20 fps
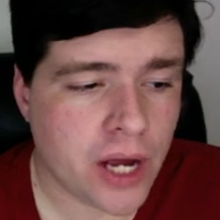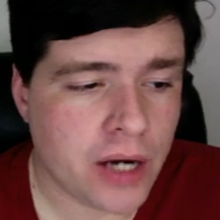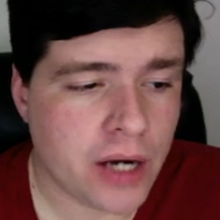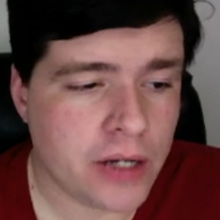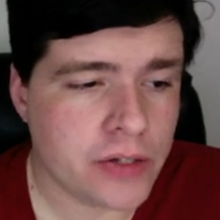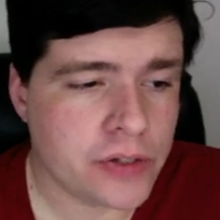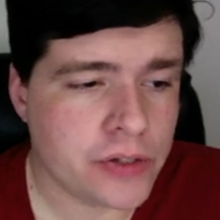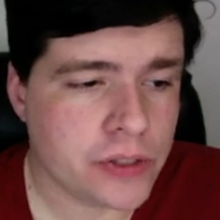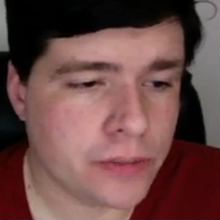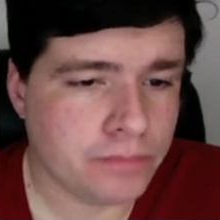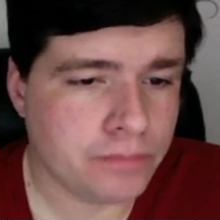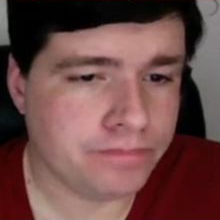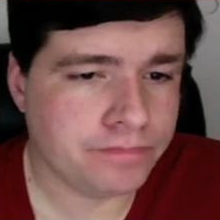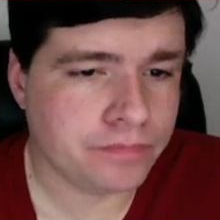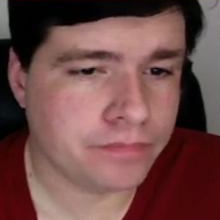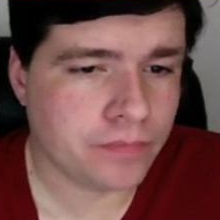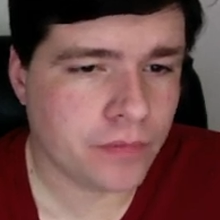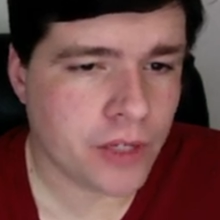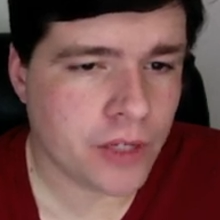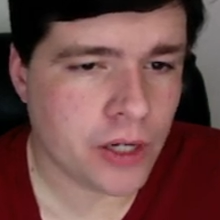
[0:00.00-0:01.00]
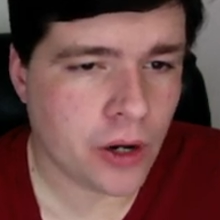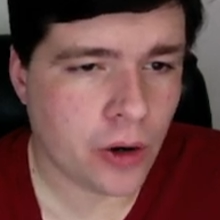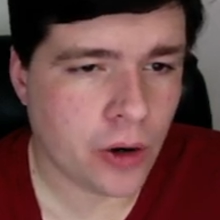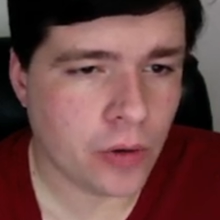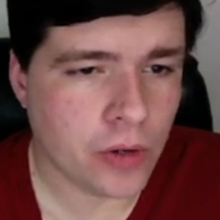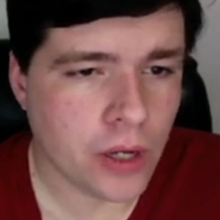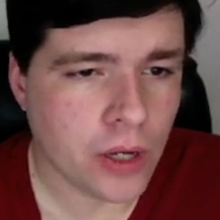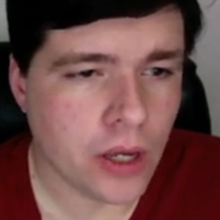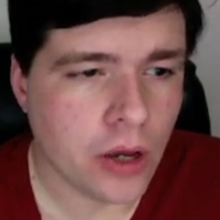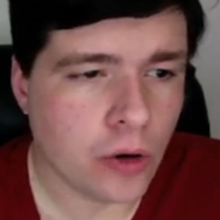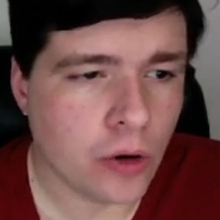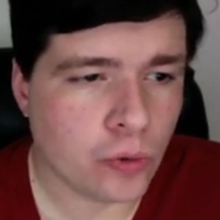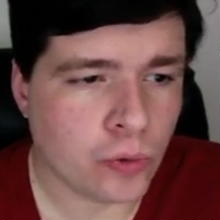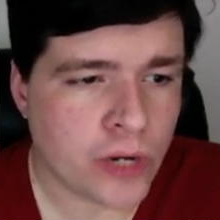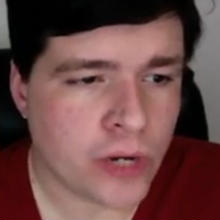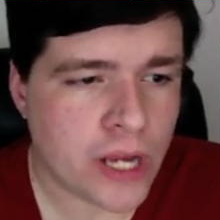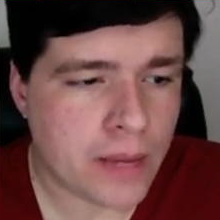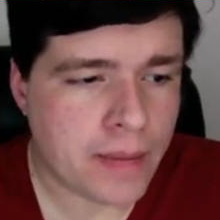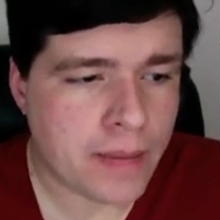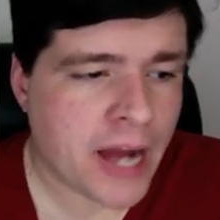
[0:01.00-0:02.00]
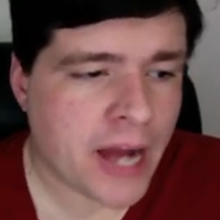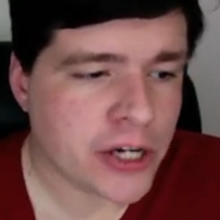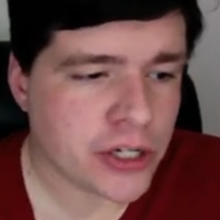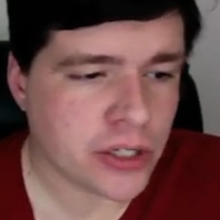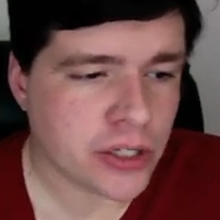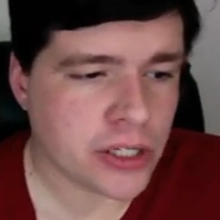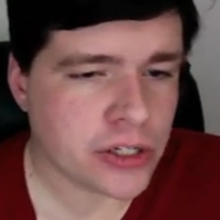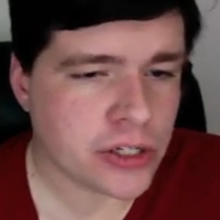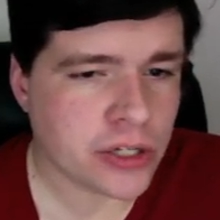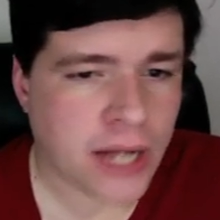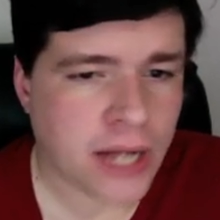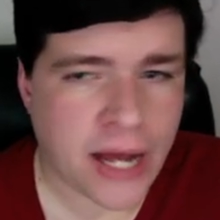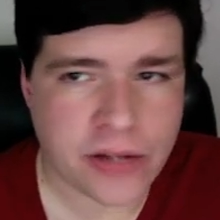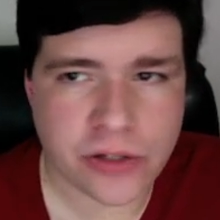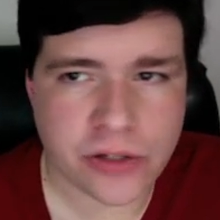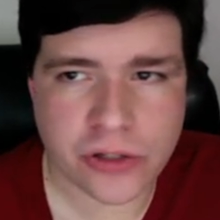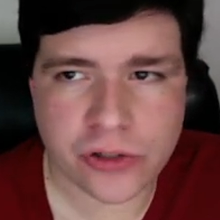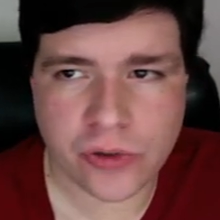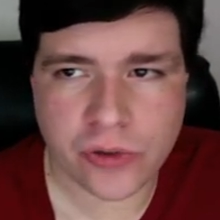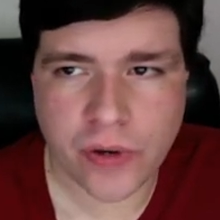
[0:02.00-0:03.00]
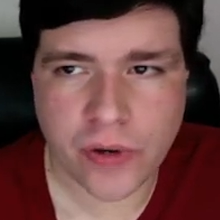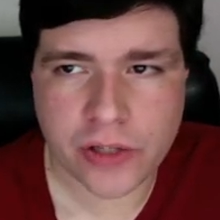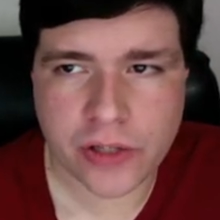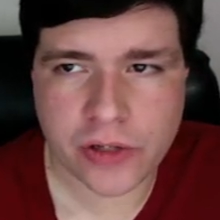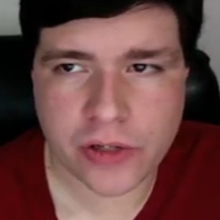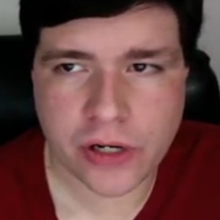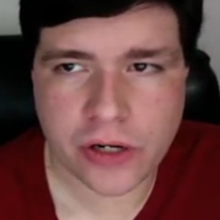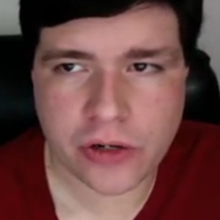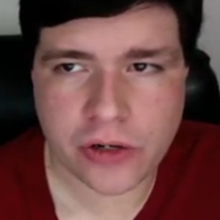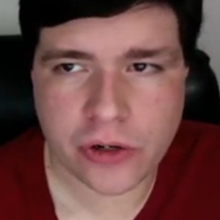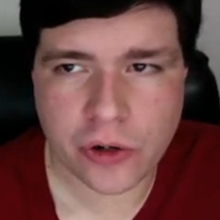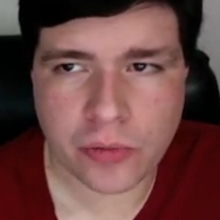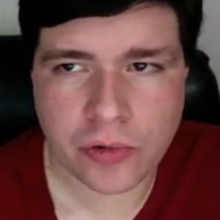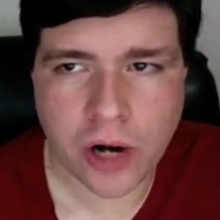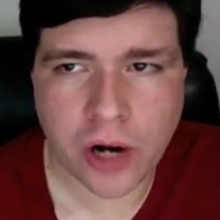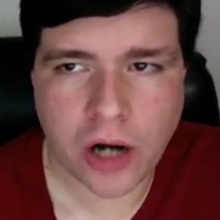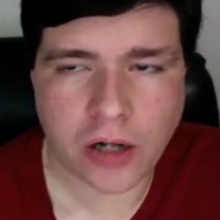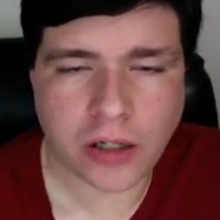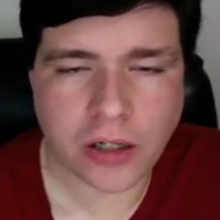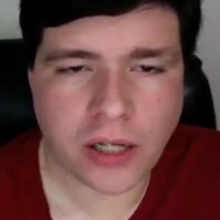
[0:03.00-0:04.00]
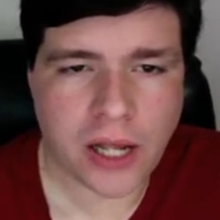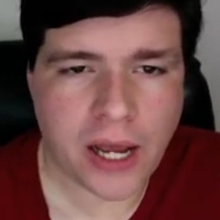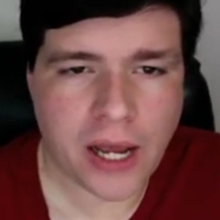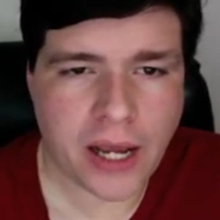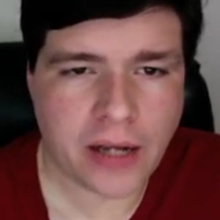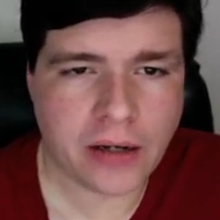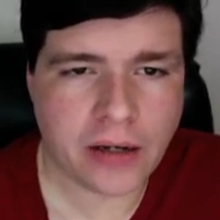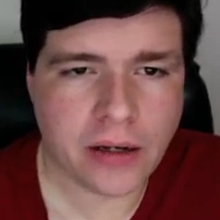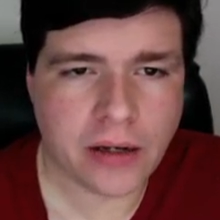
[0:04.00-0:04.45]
is, reimagine these classic Zoids in a new product line.